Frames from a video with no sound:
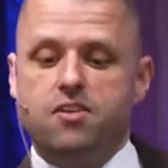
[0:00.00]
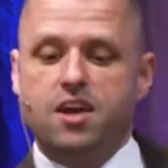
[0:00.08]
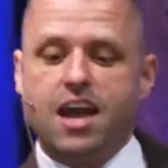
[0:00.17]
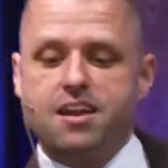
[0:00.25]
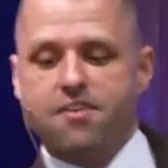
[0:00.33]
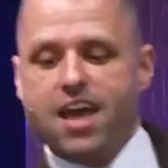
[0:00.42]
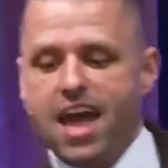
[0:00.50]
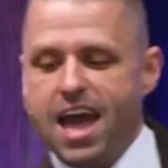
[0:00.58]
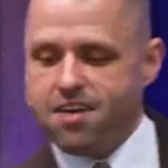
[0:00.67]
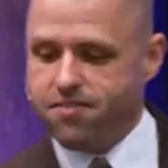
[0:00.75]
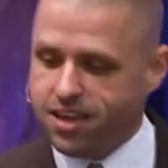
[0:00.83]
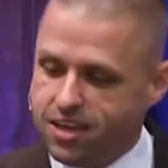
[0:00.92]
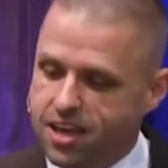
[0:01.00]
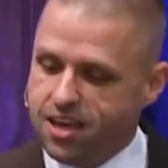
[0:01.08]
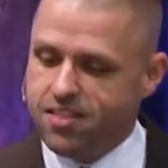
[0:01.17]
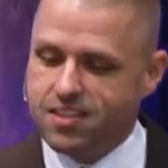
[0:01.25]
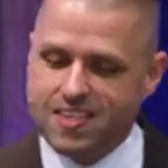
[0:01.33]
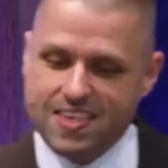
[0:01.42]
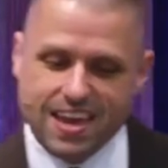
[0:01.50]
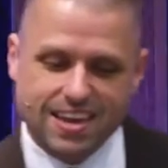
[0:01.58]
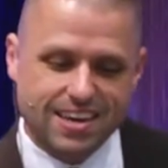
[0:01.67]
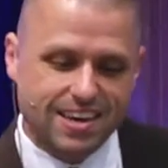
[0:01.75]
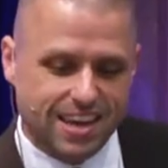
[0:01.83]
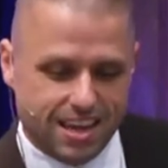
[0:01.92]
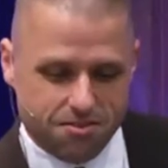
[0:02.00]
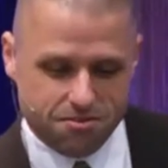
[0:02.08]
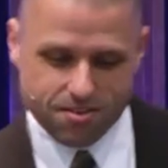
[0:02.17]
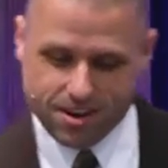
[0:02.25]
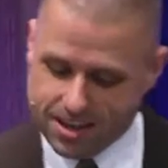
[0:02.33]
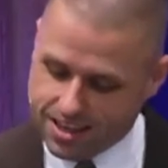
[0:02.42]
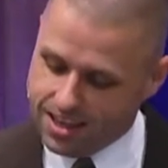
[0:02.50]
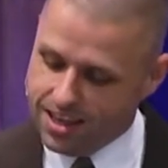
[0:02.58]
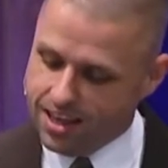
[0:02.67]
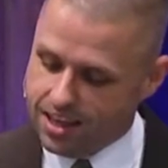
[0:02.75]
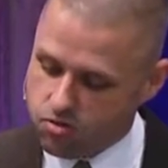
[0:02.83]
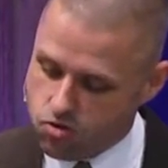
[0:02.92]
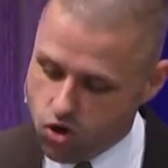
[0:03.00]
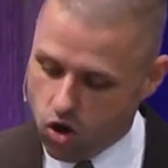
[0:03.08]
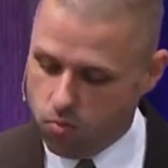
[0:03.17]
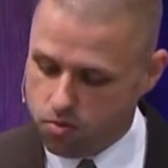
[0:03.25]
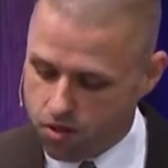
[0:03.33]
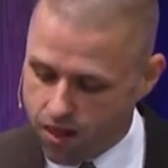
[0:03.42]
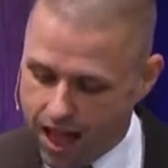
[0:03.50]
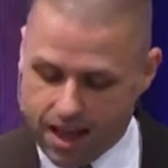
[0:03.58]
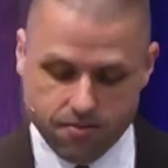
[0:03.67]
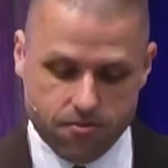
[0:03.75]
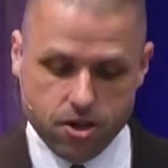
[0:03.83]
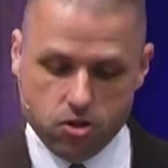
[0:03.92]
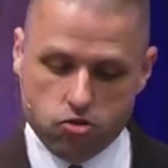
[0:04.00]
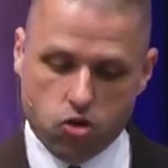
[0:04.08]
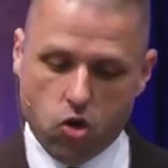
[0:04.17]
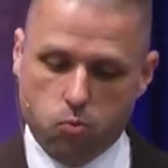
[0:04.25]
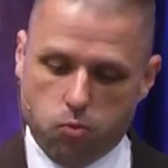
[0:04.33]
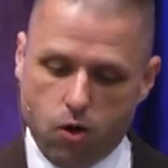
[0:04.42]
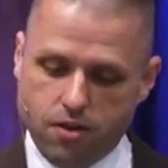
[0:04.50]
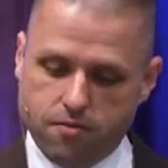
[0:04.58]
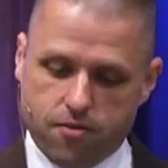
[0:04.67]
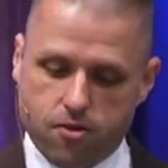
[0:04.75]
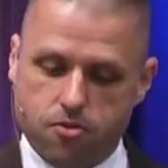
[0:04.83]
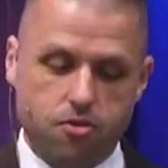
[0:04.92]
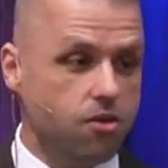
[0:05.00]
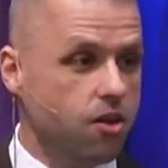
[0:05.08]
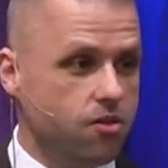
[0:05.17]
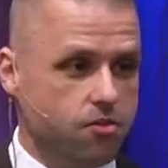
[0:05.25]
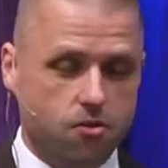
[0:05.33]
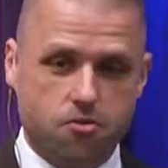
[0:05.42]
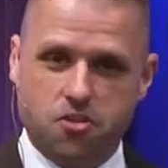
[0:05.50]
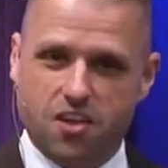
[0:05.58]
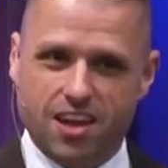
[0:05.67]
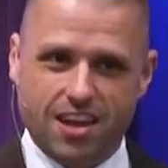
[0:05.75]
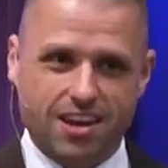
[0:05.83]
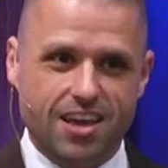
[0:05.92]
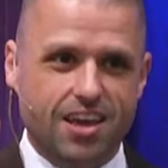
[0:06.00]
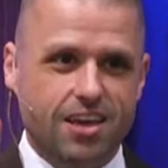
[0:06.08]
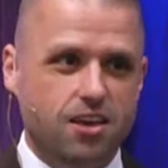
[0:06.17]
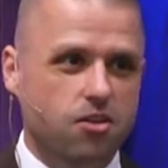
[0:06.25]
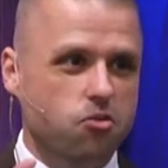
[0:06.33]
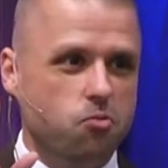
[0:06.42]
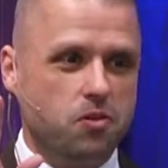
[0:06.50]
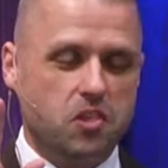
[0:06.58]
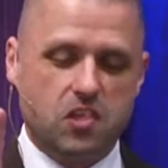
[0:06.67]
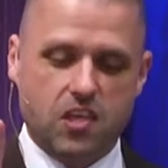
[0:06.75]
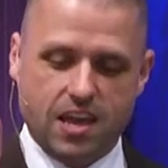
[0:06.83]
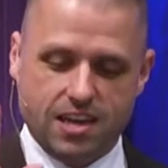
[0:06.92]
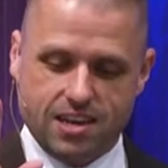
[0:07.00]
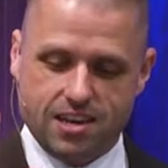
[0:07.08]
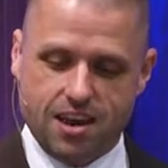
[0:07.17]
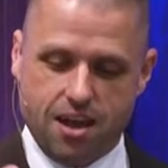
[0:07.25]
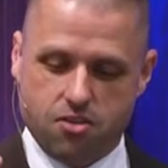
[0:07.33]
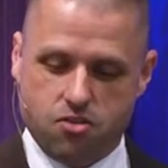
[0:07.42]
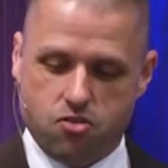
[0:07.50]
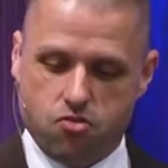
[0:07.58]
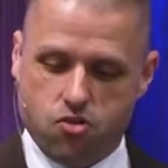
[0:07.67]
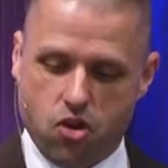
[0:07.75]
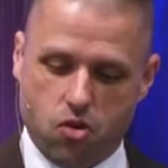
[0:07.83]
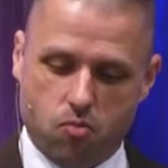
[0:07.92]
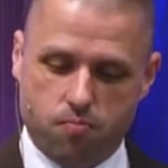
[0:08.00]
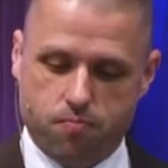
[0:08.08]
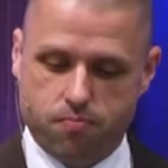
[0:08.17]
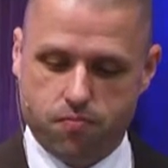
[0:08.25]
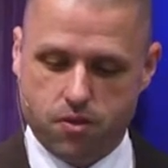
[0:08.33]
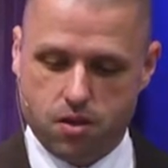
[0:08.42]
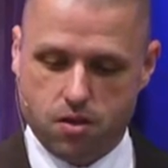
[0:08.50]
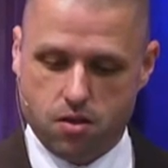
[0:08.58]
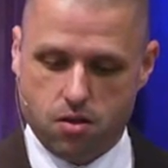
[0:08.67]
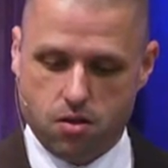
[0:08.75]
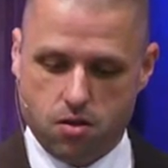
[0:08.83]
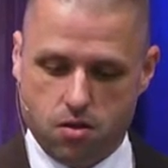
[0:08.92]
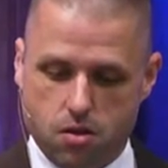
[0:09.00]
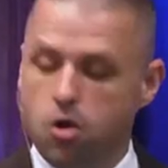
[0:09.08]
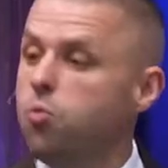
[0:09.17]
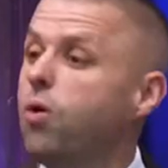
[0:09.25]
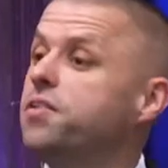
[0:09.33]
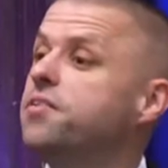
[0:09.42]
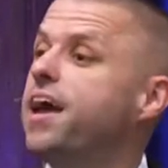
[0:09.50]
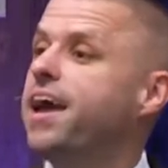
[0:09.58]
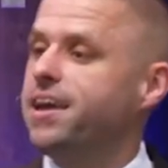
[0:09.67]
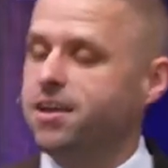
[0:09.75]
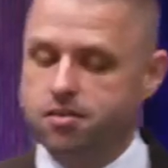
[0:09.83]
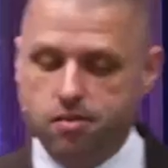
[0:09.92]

the kind of havoc that Satan can wreak in Job's life. Job 1 verse 13. Here's what Satan does to Job. One day,